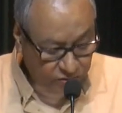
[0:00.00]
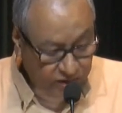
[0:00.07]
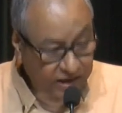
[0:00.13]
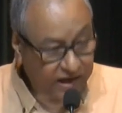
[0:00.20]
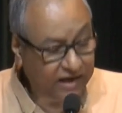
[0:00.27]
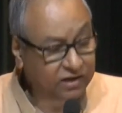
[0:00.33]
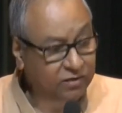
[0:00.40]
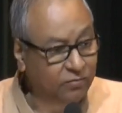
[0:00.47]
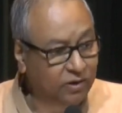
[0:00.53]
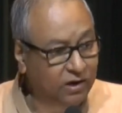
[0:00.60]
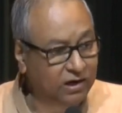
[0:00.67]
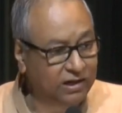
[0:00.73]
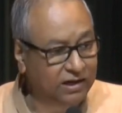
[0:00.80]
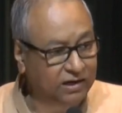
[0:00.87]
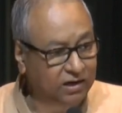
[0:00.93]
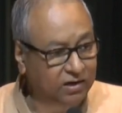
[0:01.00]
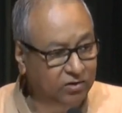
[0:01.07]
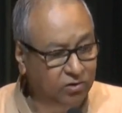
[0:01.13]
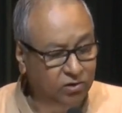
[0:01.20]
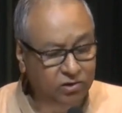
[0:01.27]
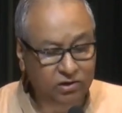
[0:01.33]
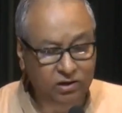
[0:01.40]
the other world that I
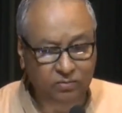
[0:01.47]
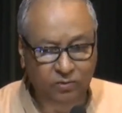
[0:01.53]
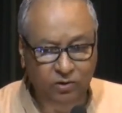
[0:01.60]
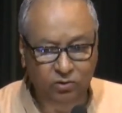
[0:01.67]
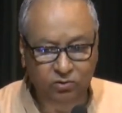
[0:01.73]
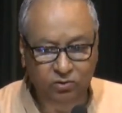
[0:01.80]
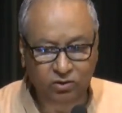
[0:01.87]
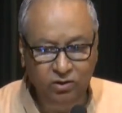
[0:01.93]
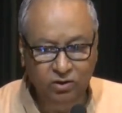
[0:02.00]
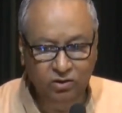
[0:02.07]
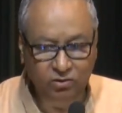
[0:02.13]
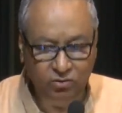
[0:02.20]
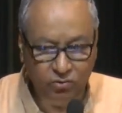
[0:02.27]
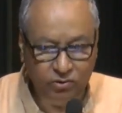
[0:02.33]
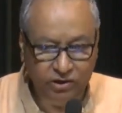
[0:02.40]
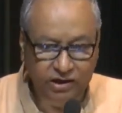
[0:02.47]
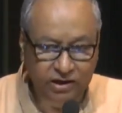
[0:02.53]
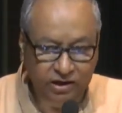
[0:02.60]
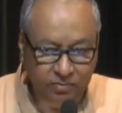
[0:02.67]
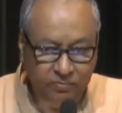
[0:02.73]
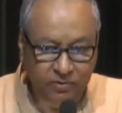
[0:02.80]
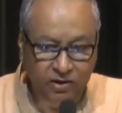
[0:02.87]
talked about, roti,
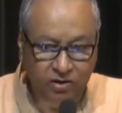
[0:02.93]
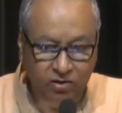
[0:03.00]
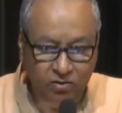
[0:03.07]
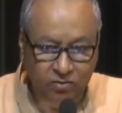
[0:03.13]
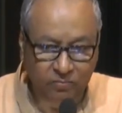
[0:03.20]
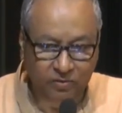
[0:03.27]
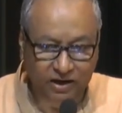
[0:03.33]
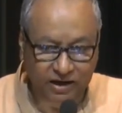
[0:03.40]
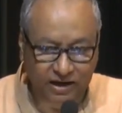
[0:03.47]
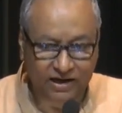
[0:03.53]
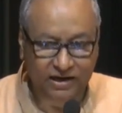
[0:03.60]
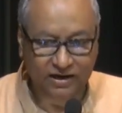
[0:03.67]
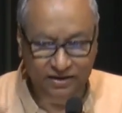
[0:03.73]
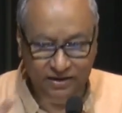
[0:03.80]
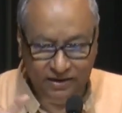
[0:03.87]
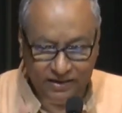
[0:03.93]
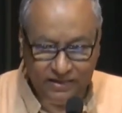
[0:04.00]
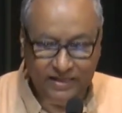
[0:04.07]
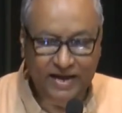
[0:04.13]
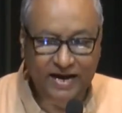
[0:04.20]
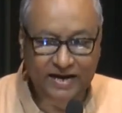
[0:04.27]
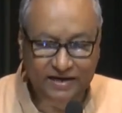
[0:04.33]
kapra, or bakan.
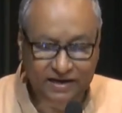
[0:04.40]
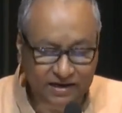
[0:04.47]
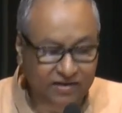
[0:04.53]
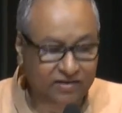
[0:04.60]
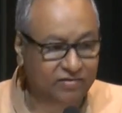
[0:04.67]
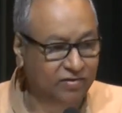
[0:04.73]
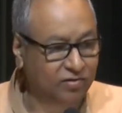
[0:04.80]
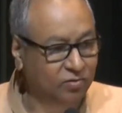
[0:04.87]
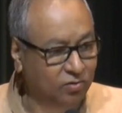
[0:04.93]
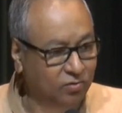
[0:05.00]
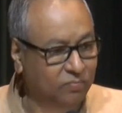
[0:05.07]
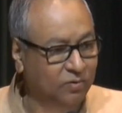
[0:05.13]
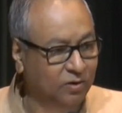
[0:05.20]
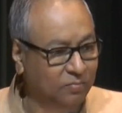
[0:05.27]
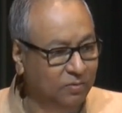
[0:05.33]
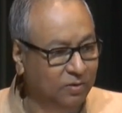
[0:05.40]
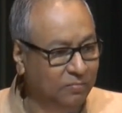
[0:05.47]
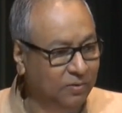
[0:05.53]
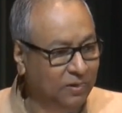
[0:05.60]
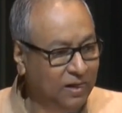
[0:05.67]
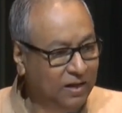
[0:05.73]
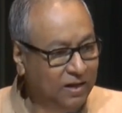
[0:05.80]
That is the whole
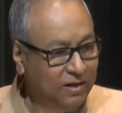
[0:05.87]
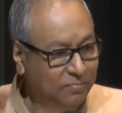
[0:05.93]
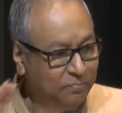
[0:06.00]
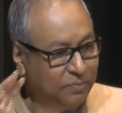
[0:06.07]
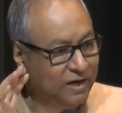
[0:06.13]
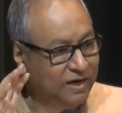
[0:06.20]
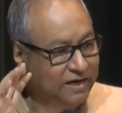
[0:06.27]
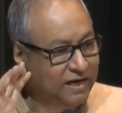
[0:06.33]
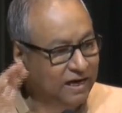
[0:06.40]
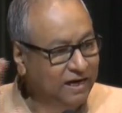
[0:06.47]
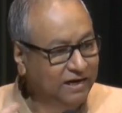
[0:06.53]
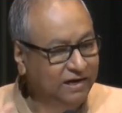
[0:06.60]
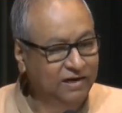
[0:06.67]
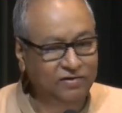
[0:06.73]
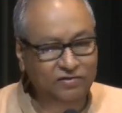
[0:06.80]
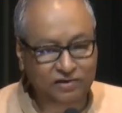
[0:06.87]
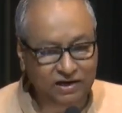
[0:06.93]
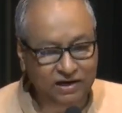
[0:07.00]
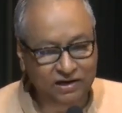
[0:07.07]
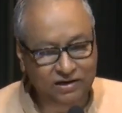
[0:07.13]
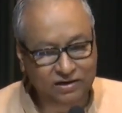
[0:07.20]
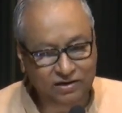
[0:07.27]
problem. Mentalities
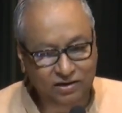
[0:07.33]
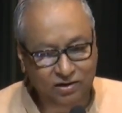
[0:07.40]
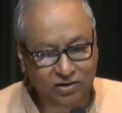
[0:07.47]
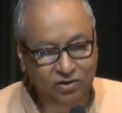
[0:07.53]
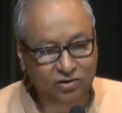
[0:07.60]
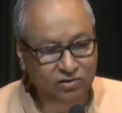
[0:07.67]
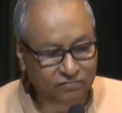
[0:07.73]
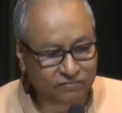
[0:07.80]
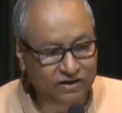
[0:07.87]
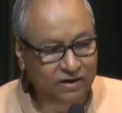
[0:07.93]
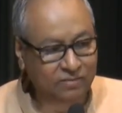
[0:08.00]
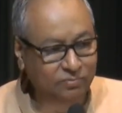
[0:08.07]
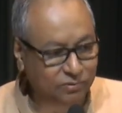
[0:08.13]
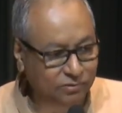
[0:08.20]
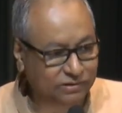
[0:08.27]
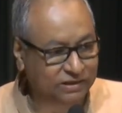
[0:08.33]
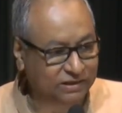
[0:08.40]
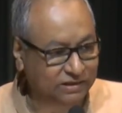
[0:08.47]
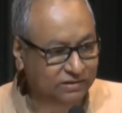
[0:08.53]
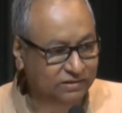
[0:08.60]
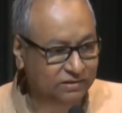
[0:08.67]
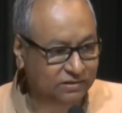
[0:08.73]
take a lot of time to
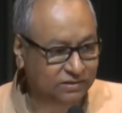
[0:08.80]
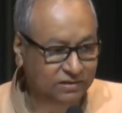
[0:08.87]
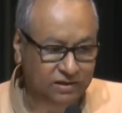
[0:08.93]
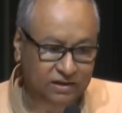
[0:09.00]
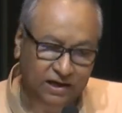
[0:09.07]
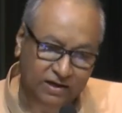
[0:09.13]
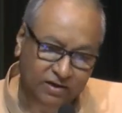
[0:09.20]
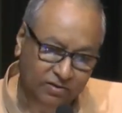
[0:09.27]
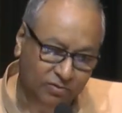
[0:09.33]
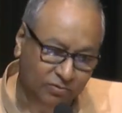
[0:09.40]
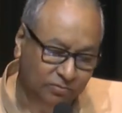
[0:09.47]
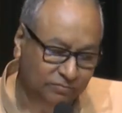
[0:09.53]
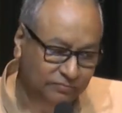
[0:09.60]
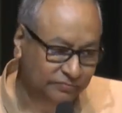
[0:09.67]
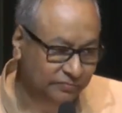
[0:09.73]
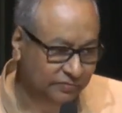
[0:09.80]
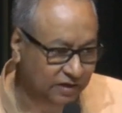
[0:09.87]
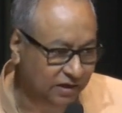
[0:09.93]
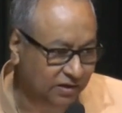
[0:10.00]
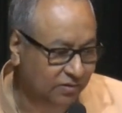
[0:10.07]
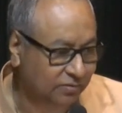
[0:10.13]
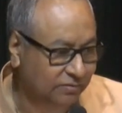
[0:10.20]
change. Thank you.
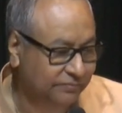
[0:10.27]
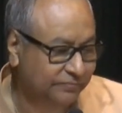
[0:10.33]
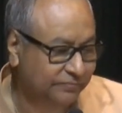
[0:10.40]
Thank you.